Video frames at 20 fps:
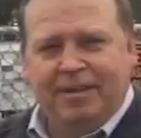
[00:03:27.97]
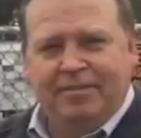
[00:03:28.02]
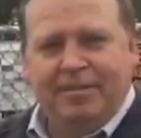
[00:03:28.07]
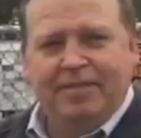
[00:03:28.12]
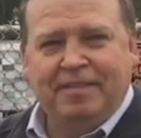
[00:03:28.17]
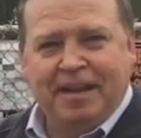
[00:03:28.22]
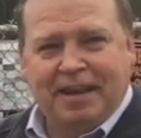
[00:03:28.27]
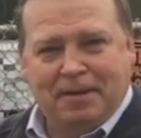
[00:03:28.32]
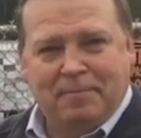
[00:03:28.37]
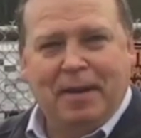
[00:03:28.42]

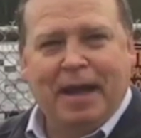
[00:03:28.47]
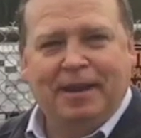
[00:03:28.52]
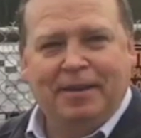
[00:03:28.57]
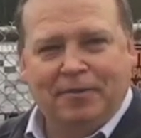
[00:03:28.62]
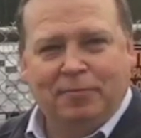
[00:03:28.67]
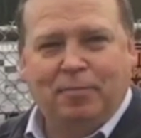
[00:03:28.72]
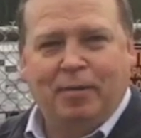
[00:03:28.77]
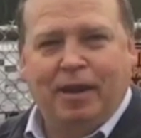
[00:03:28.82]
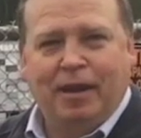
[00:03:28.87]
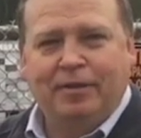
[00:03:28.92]
easy thing about
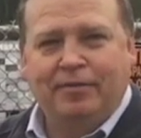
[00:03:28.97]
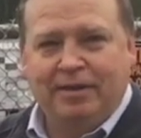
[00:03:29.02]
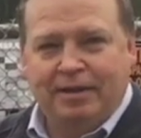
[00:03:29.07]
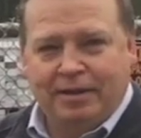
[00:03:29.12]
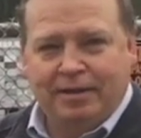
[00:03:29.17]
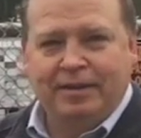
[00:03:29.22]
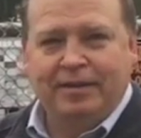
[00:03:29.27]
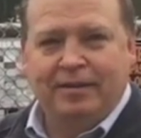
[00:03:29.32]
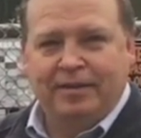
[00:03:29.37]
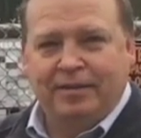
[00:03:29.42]
this
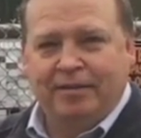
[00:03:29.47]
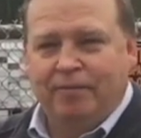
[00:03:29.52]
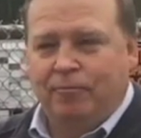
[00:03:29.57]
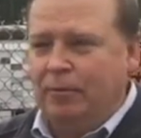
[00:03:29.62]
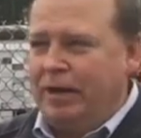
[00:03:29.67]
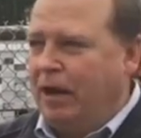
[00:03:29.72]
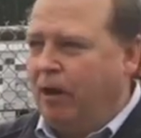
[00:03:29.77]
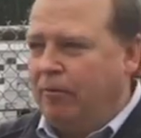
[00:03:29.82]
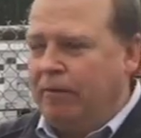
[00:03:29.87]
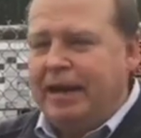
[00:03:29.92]
project,
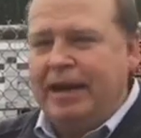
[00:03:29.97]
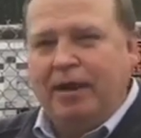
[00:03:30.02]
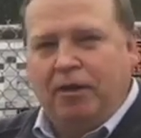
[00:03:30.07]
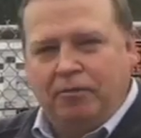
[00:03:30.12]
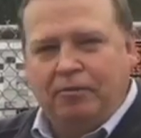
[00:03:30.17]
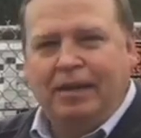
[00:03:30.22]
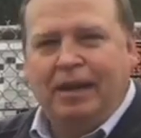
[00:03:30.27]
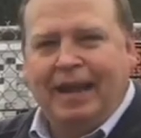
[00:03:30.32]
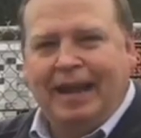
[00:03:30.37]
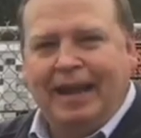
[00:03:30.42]
we already
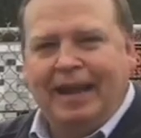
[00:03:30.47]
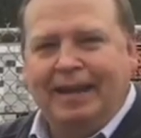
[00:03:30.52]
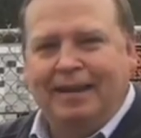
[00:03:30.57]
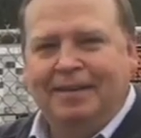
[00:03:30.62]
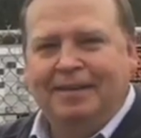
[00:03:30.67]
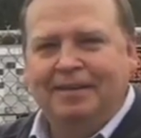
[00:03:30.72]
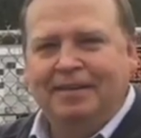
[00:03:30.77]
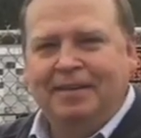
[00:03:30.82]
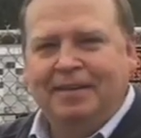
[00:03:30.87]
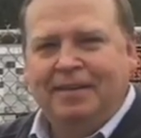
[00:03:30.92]
own land.
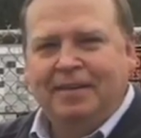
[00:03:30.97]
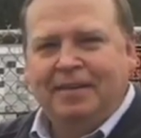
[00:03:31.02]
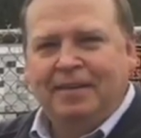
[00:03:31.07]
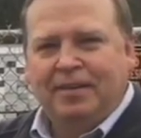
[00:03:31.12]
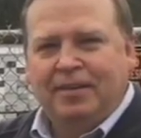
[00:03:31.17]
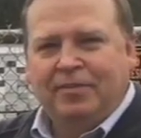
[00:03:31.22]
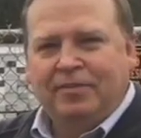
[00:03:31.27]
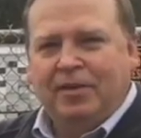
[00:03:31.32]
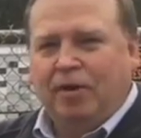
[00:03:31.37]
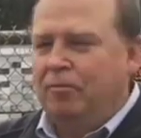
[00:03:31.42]

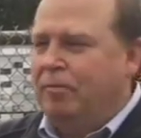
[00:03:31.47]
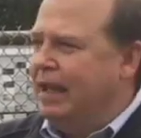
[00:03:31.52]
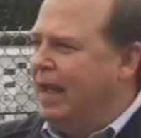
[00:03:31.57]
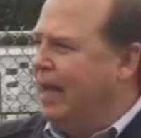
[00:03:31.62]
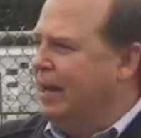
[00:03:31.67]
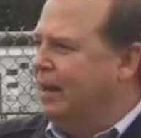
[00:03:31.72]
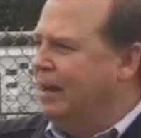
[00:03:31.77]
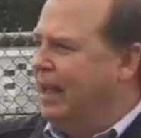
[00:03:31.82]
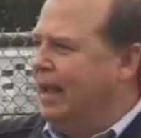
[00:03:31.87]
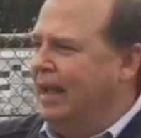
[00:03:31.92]
So we
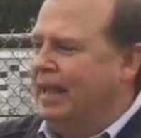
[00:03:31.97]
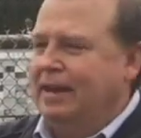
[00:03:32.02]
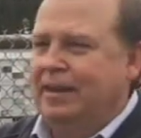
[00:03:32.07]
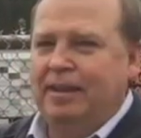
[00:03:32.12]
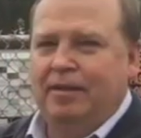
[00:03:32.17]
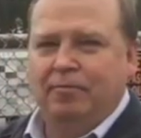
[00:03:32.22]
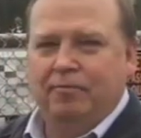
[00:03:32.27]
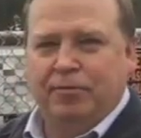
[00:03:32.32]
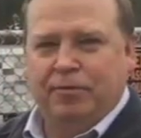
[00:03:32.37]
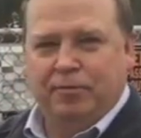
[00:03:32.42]
had
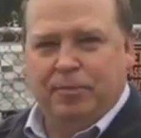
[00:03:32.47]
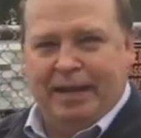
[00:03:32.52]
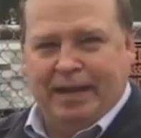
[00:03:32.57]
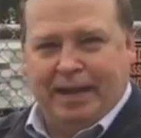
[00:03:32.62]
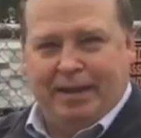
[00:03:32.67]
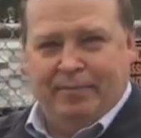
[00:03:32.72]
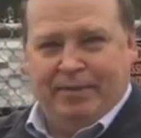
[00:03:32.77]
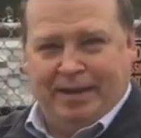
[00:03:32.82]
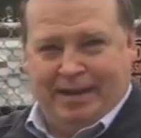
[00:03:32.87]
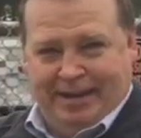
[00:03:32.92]
land that was
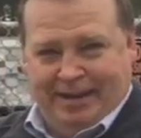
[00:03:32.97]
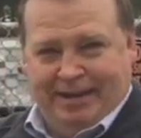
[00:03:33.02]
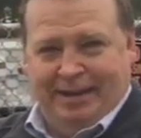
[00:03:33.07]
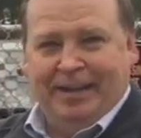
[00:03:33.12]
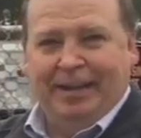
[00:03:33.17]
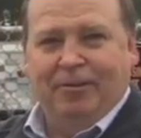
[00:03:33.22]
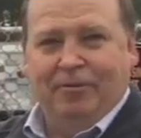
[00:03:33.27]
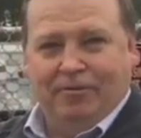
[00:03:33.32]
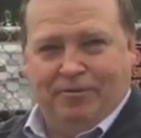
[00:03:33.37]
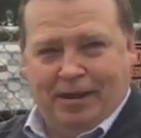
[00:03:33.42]
becoming an
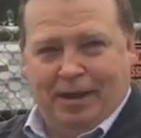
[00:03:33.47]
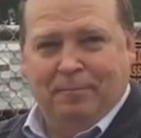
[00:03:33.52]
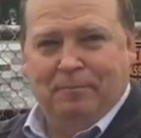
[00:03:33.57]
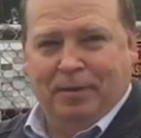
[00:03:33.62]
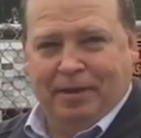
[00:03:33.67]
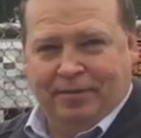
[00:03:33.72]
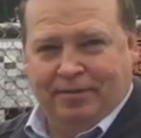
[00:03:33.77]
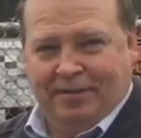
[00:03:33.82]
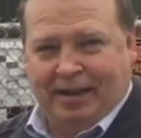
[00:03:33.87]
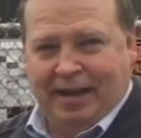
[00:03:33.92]
illegal
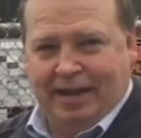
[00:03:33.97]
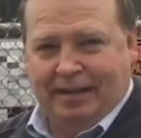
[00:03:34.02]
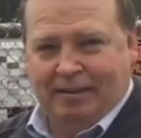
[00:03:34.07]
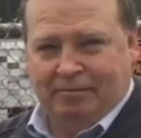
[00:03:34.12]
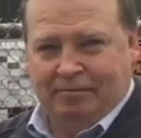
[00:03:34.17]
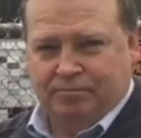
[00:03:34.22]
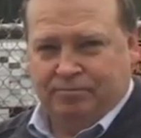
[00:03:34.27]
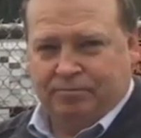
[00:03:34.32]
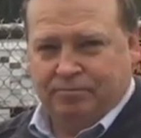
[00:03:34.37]
dumping site